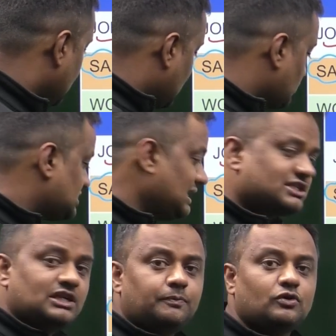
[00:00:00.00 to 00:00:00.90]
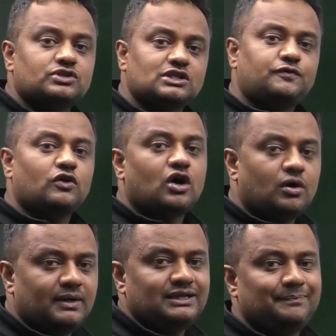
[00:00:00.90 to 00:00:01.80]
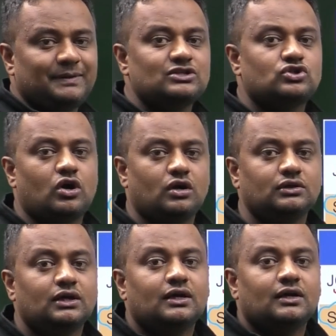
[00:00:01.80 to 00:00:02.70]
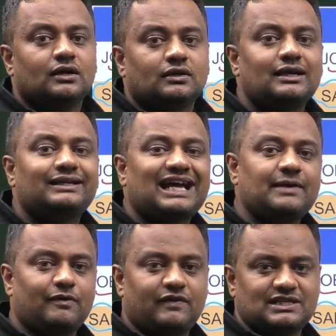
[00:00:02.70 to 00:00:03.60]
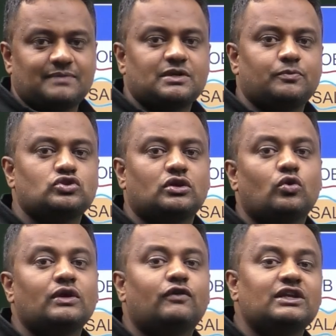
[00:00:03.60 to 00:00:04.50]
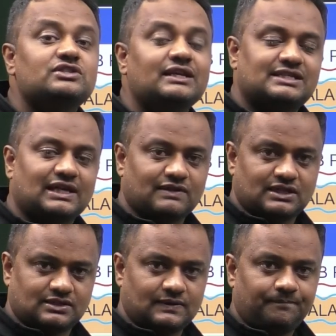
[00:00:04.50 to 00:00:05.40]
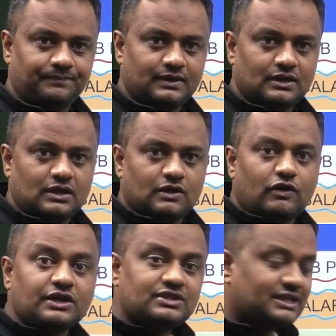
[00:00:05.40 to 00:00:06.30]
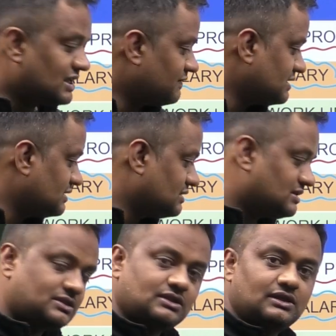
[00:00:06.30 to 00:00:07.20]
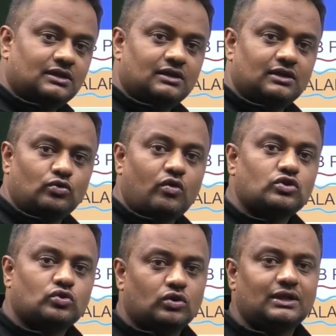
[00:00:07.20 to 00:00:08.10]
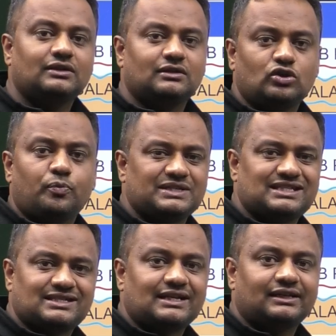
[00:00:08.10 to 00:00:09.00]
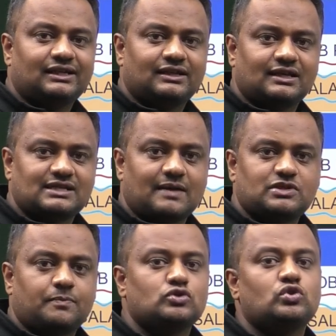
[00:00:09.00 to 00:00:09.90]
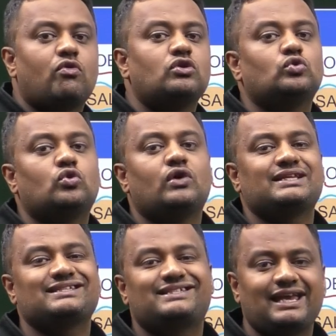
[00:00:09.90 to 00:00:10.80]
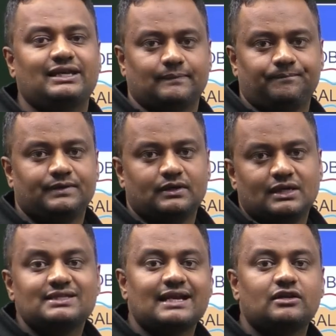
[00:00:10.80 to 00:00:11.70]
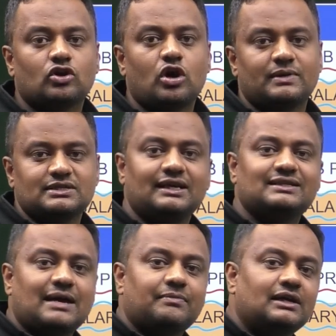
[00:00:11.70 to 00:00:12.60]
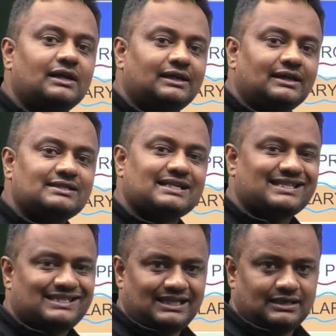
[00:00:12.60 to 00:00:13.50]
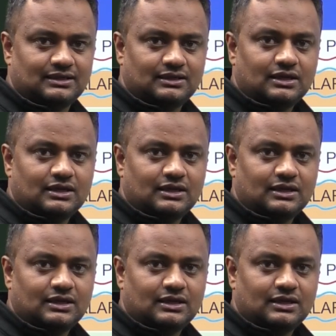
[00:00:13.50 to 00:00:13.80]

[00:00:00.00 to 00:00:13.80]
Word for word: Now selection process for government depends on the type of exam. Suppose you are going for engineering services. For engineering services you want to go, then UPSC is conducting the exam. Suppose you want to go as a J.E. in central government, the exam conducting is SSC.